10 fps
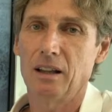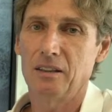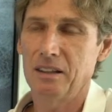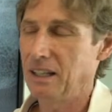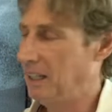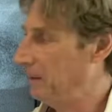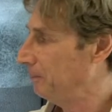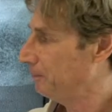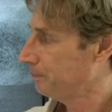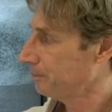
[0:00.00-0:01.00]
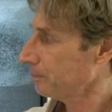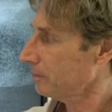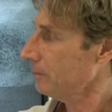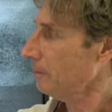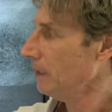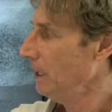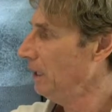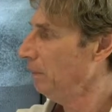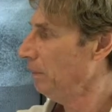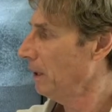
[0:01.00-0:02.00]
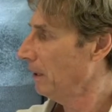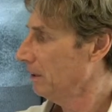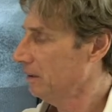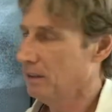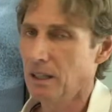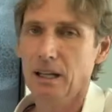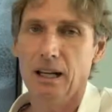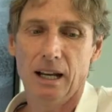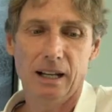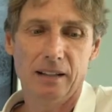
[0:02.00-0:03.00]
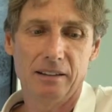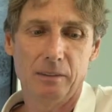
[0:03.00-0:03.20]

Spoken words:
the implant and the